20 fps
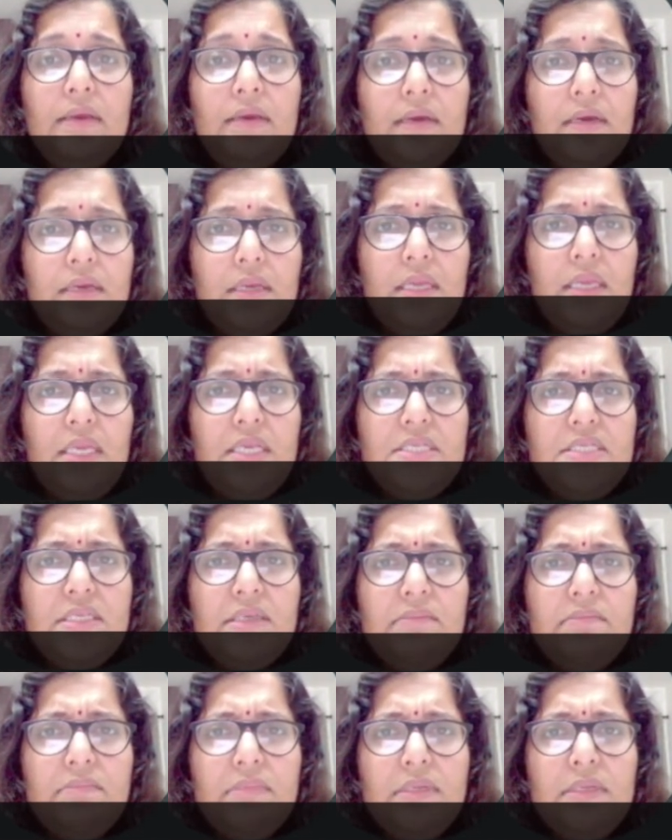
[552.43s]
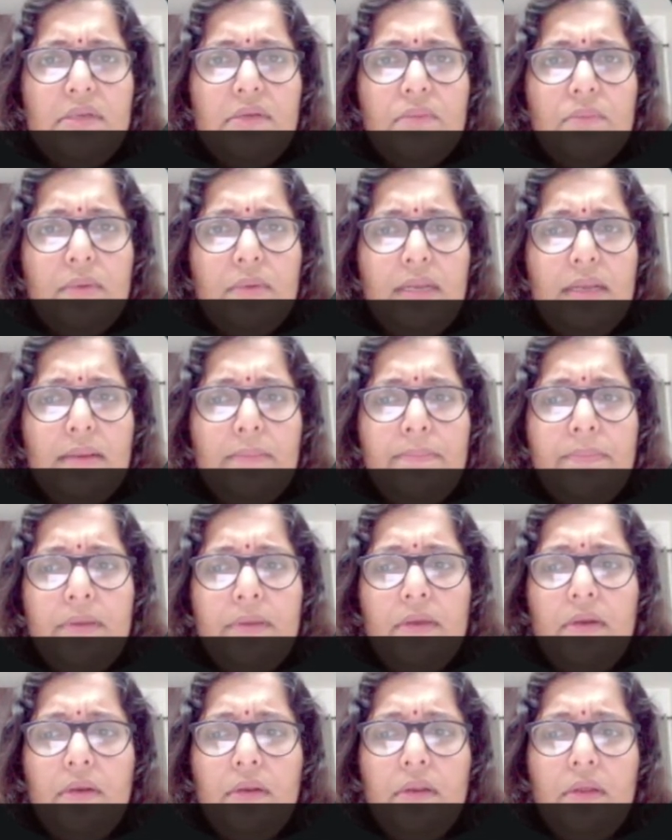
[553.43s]
A key symbol will
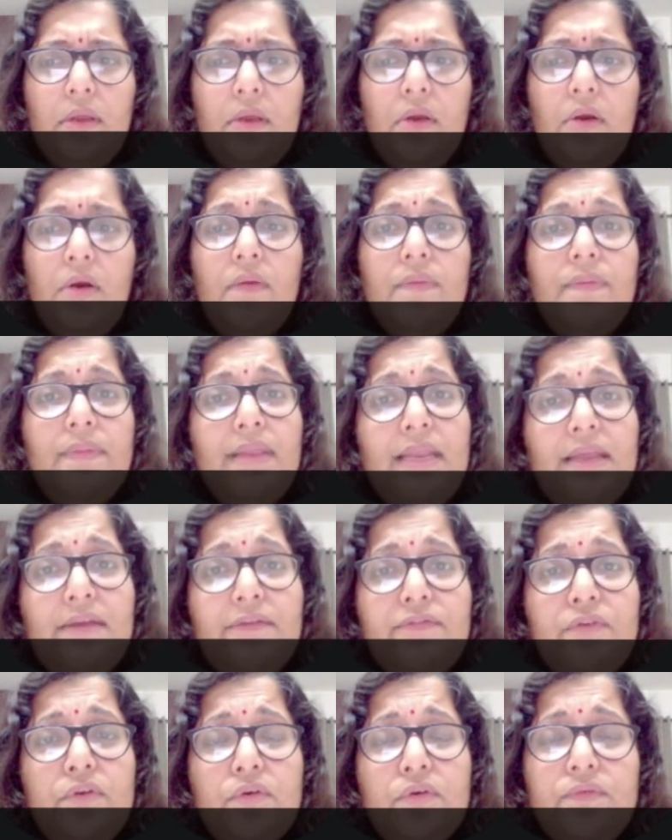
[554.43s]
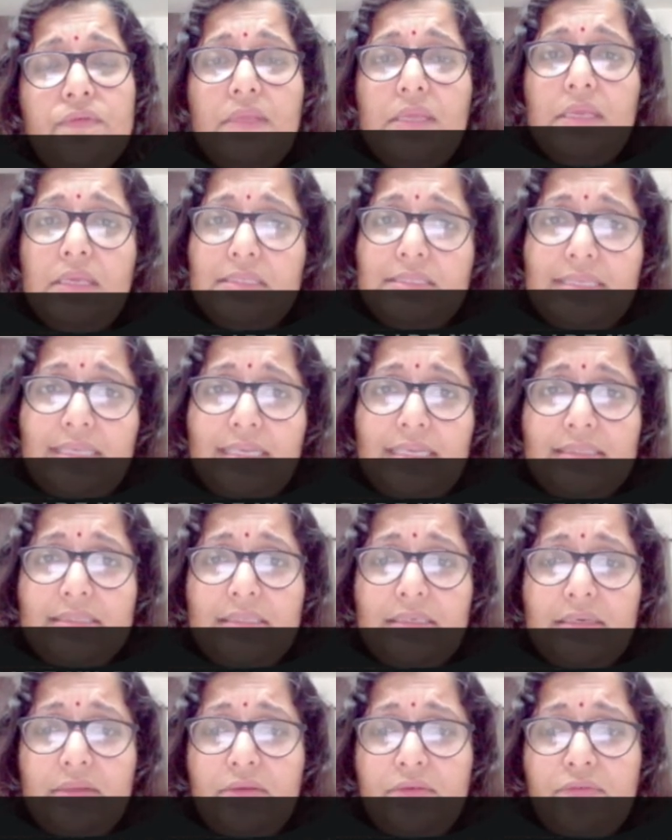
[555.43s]
appear on the left of the
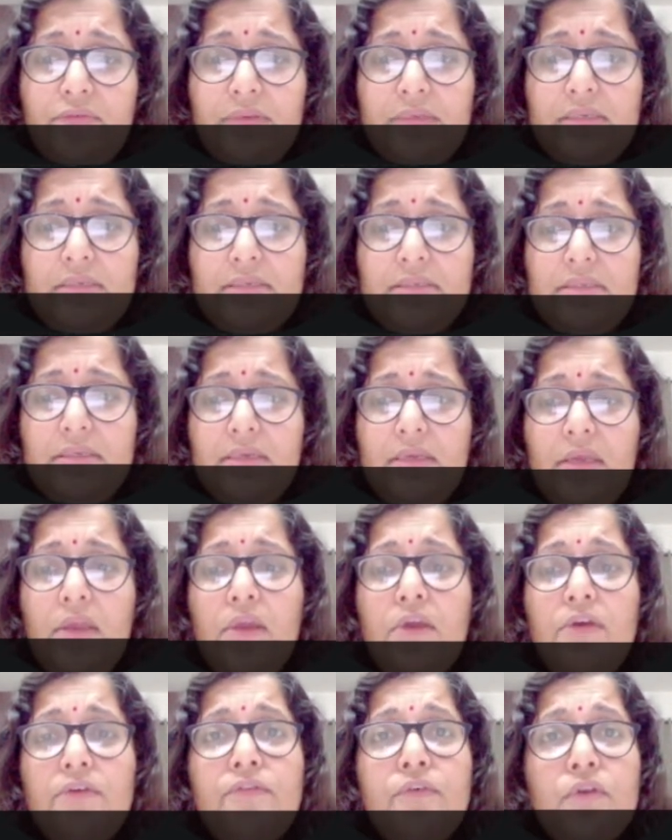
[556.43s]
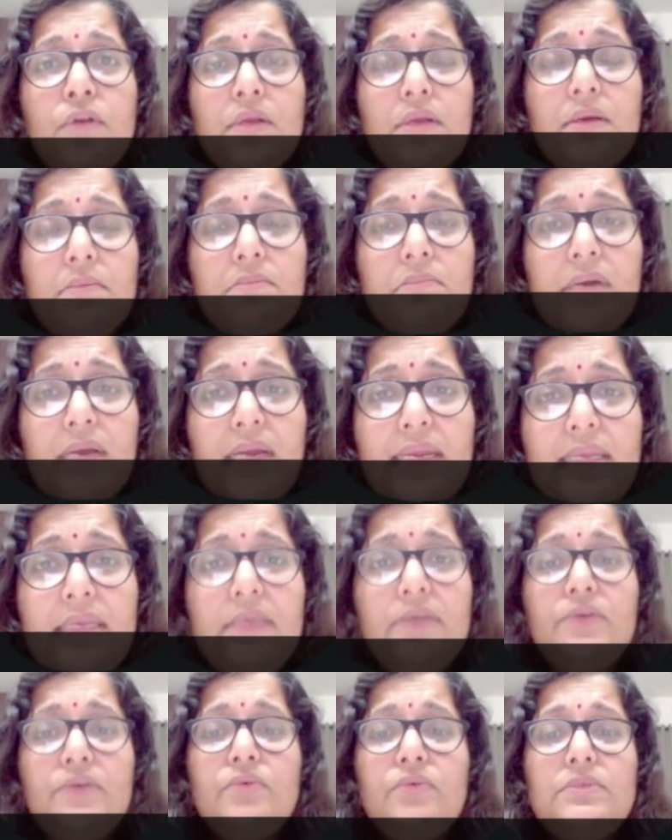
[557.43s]
selected field. For
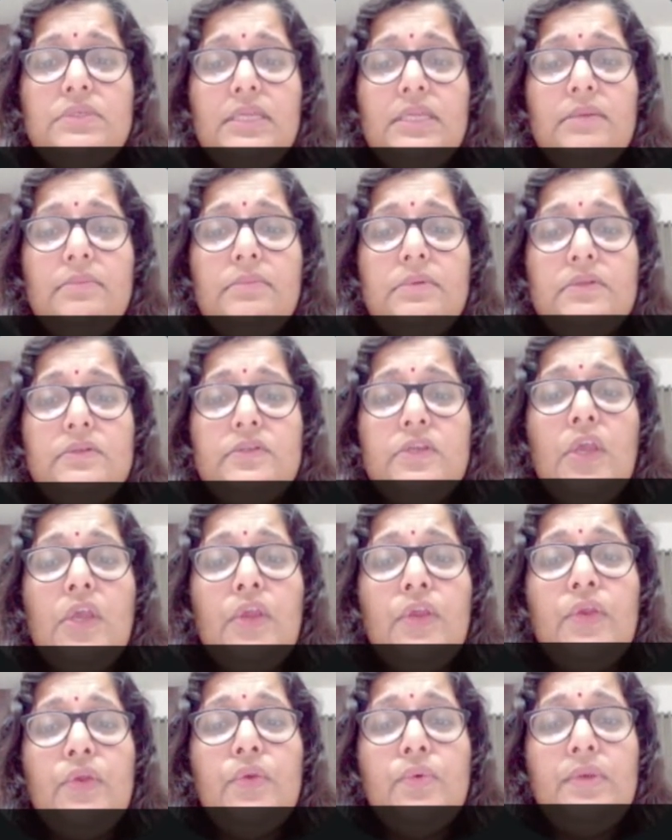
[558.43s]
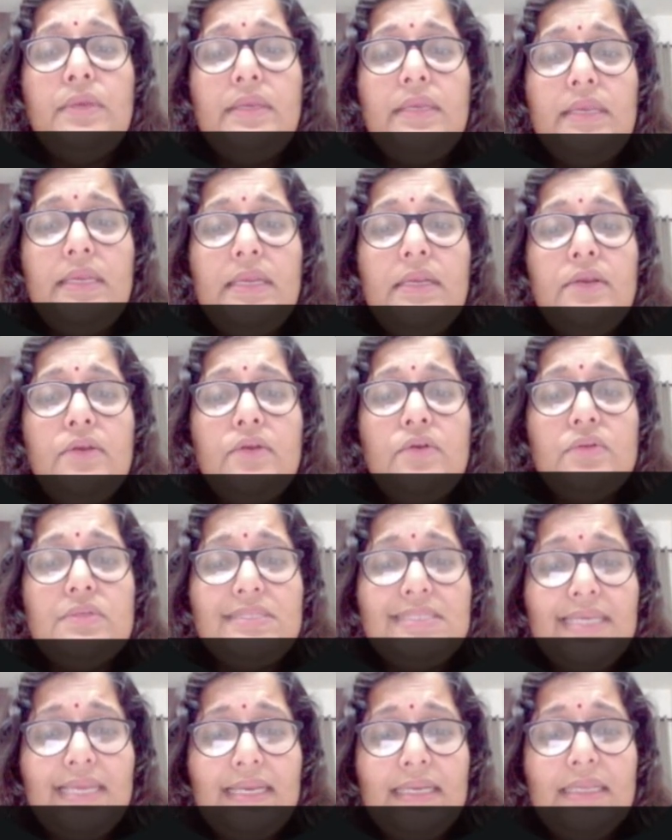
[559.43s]
combining two tables, you need to
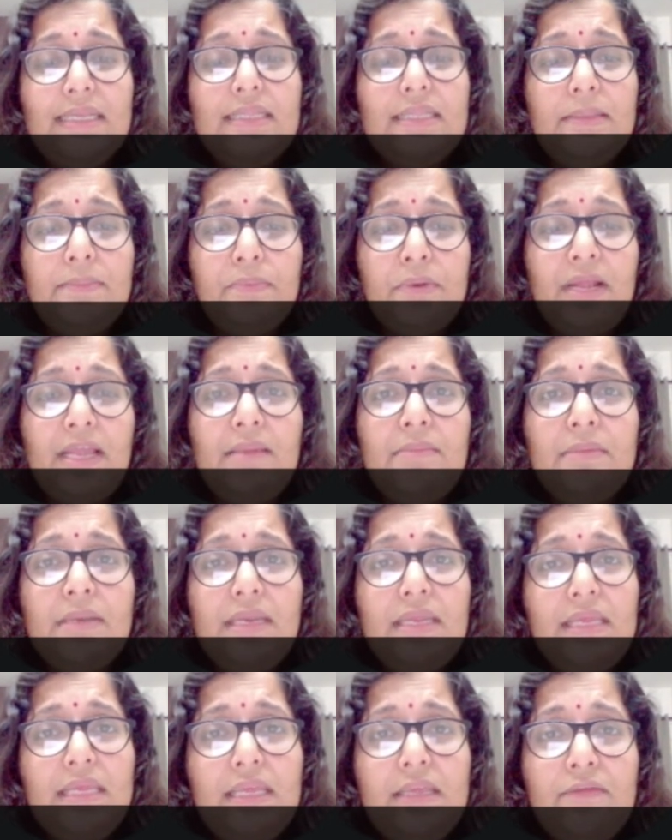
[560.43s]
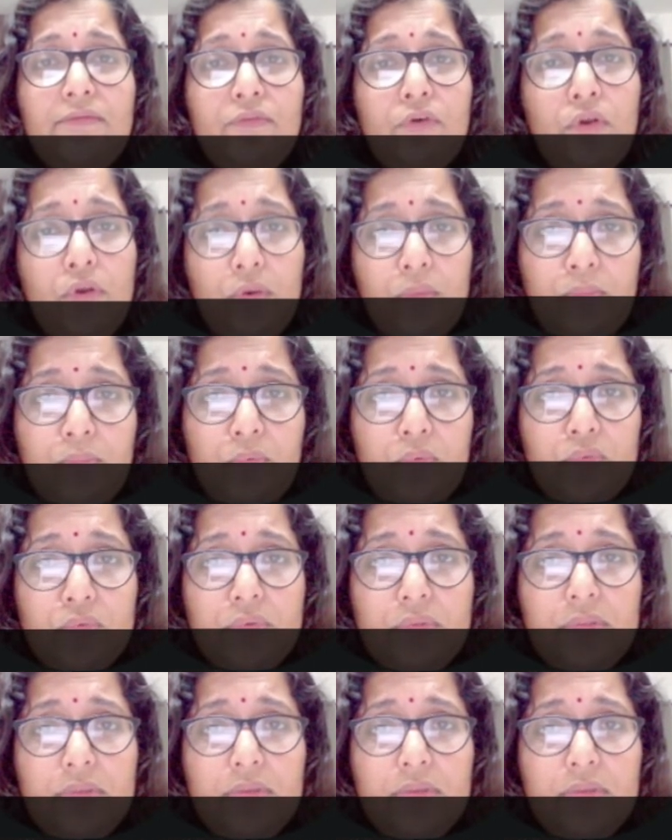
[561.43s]
set the primary key for both.